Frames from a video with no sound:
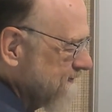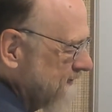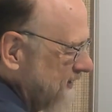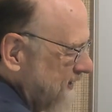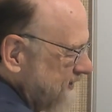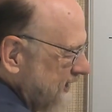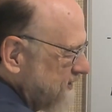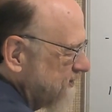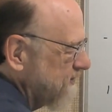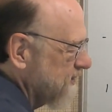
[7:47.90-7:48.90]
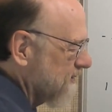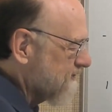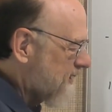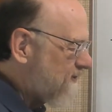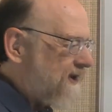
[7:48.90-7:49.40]
or second two terms,
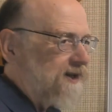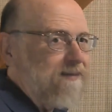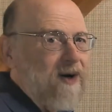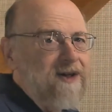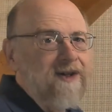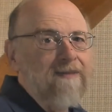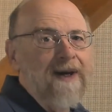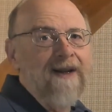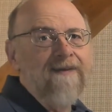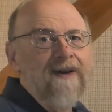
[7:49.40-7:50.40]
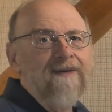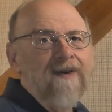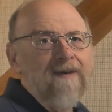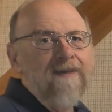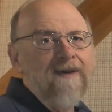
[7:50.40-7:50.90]
are really the marginal benefit
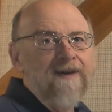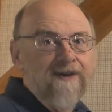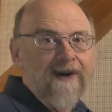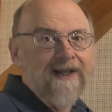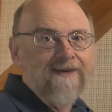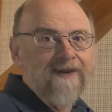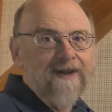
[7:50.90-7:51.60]
from the transfer.